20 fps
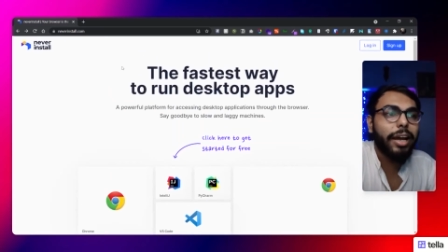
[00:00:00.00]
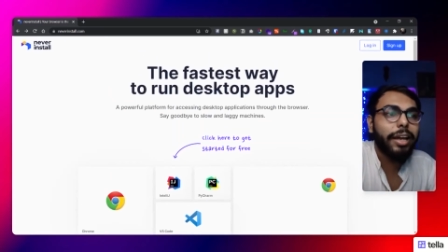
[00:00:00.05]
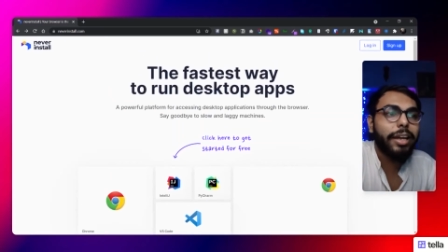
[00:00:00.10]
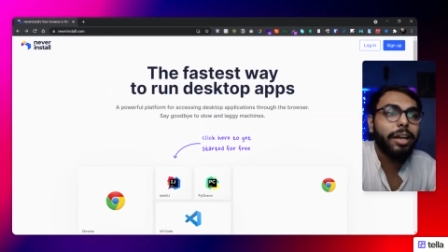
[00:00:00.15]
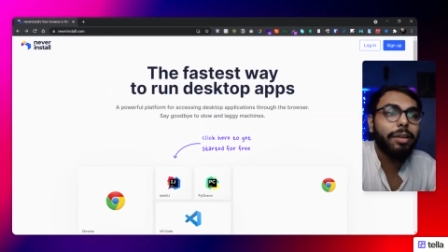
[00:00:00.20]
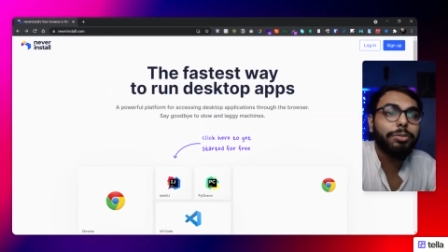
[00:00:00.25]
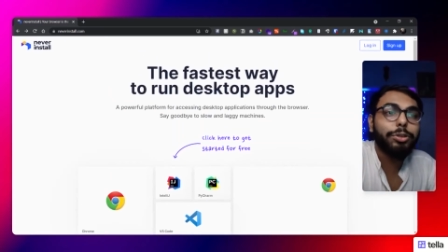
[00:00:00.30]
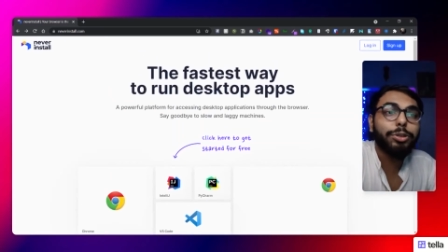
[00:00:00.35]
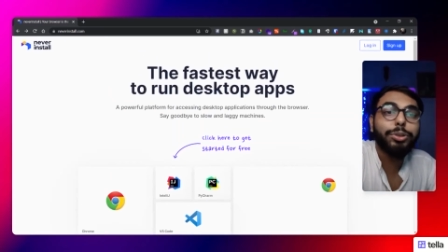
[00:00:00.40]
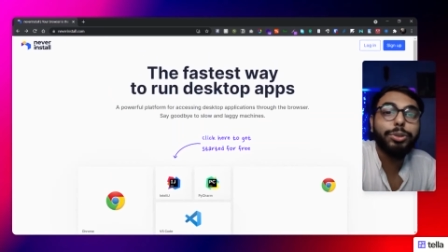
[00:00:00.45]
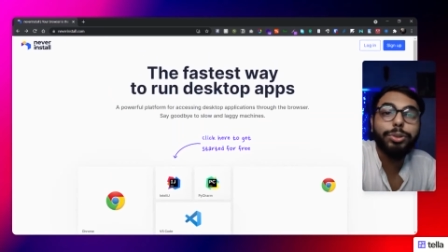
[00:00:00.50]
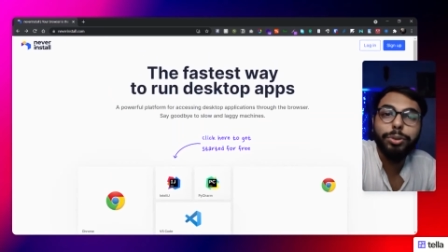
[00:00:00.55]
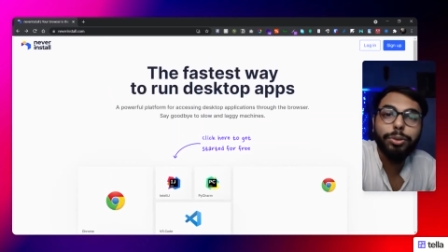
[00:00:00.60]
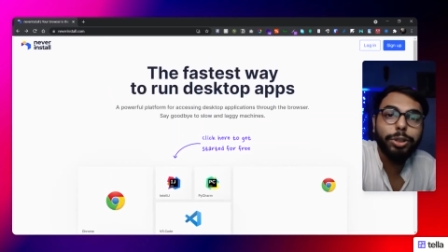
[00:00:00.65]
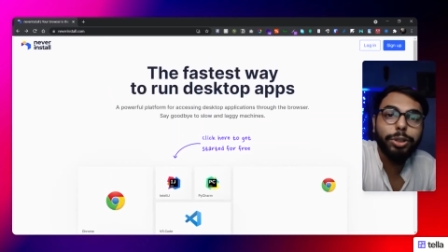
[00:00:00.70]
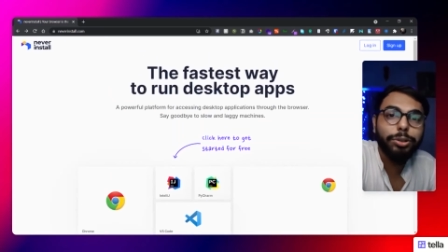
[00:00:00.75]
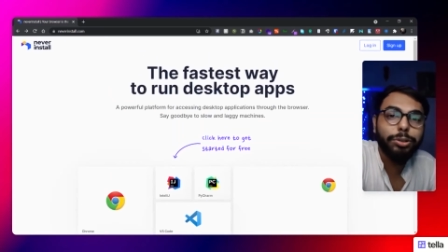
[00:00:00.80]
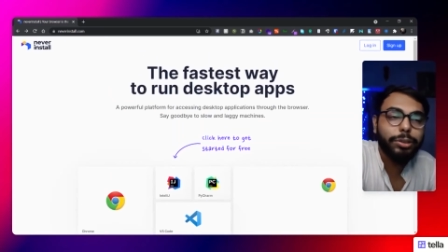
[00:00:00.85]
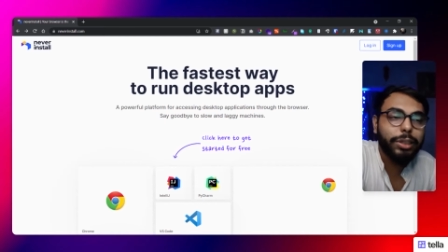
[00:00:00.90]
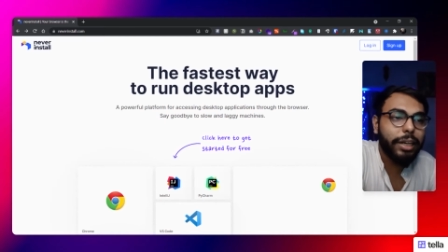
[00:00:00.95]
I have to
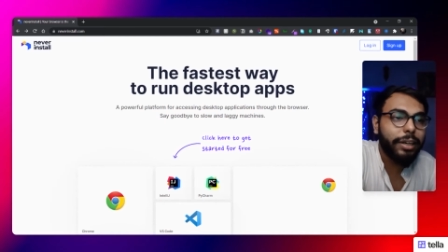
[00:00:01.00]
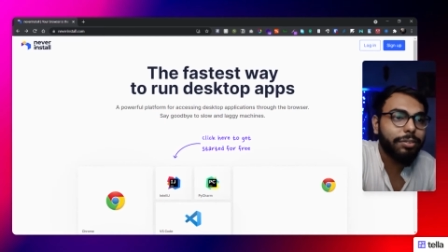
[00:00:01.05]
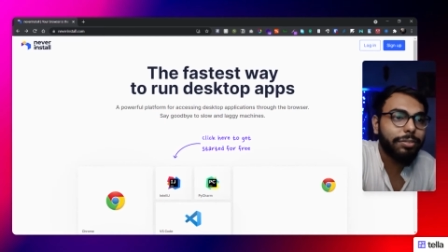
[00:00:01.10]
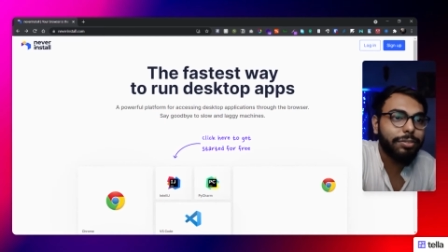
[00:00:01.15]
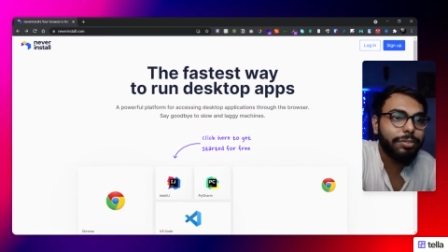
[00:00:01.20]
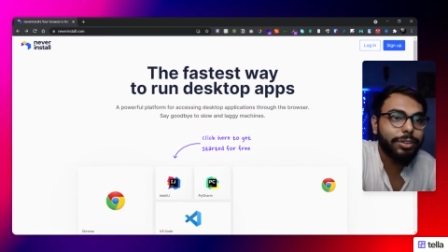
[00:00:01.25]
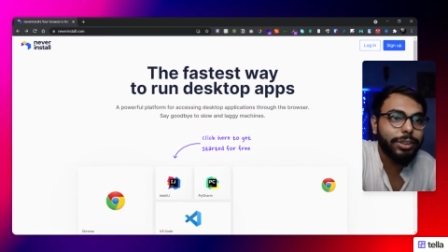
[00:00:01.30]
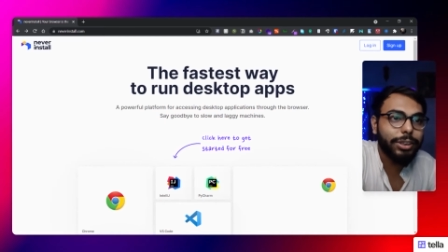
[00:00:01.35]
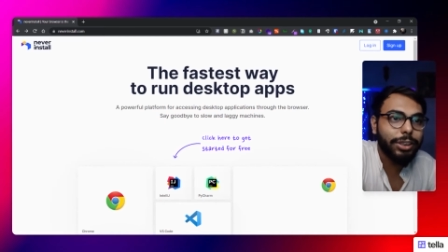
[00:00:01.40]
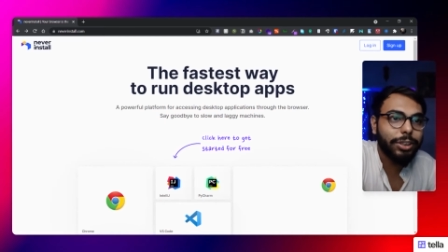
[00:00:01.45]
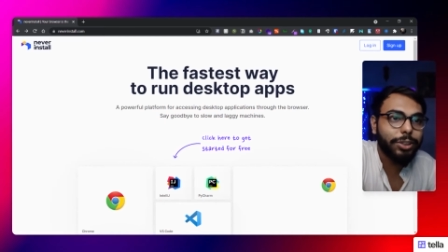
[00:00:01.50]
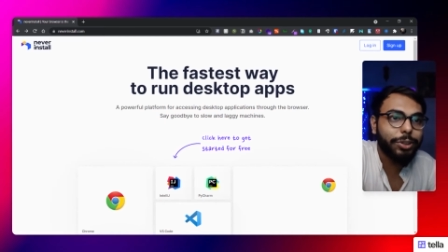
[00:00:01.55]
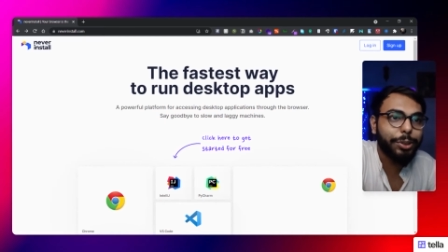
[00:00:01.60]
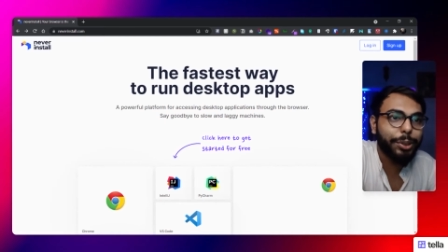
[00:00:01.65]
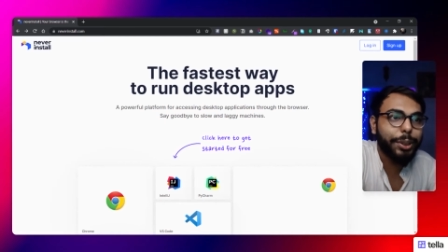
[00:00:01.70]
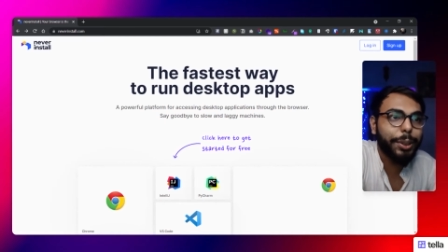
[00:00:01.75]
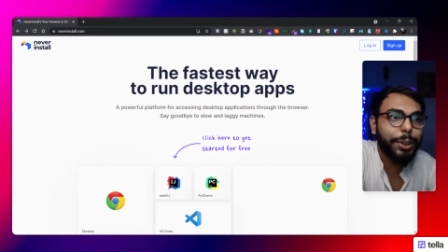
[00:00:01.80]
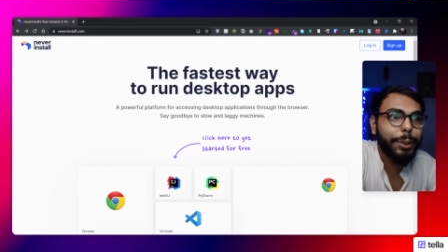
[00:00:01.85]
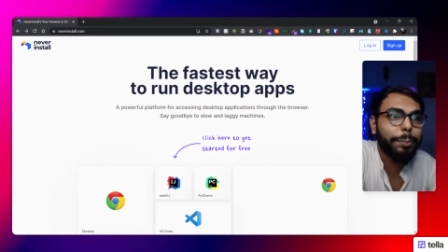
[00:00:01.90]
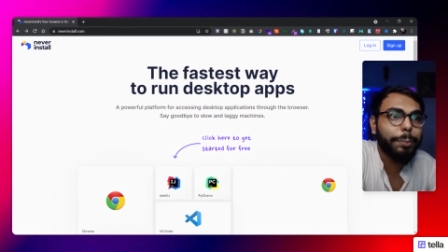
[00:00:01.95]
show you that first.
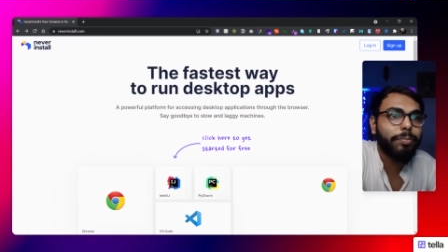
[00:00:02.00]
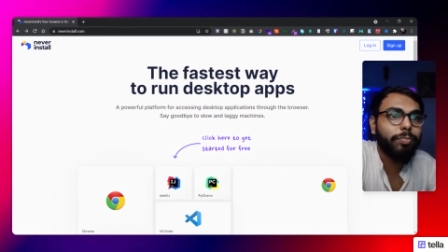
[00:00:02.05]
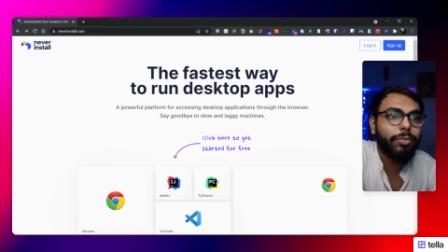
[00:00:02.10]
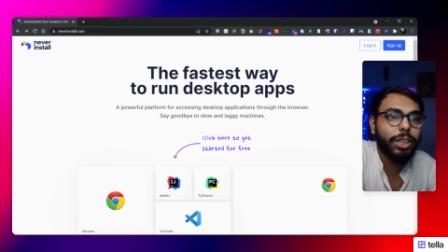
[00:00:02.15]
Okay,